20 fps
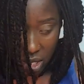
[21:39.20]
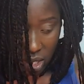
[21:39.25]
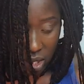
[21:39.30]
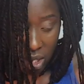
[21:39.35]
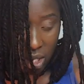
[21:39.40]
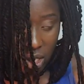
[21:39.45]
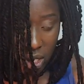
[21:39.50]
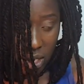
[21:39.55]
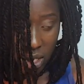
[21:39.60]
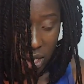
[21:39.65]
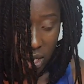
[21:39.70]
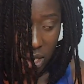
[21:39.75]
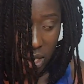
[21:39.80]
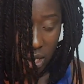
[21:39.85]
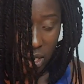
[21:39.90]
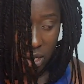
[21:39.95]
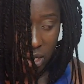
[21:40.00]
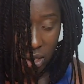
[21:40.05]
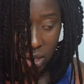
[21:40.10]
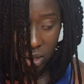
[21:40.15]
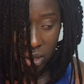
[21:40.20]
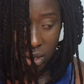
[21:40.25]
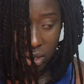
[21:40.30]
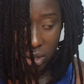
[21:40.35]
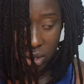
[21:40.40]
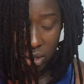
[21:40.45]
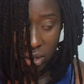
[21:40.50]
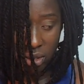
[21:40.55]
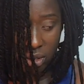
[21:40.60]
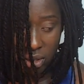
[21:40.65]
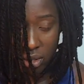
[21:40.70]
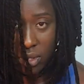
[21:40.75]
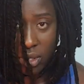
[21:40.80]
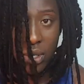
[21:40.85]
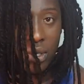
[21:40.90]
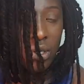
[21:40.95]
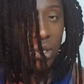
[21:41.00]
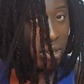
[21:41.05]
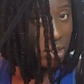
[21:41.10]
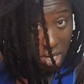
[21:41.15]

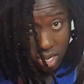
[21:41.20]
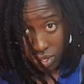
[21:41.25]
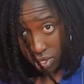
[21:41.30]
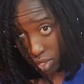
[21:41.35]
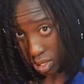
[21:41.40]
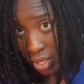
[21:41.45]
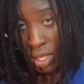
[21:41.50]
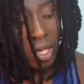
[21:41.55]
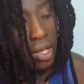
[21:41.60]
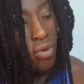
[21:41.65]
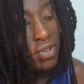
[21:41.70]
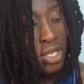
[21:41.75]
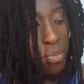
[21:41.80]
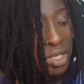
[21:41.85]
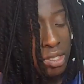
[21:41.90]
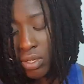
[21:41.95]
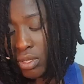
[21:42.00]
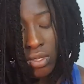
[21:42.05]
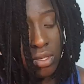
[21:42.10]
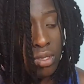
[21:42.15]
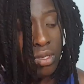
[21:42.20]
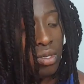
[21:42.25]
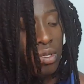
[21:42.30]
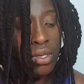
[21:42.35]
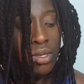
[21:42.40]
1.5 times the length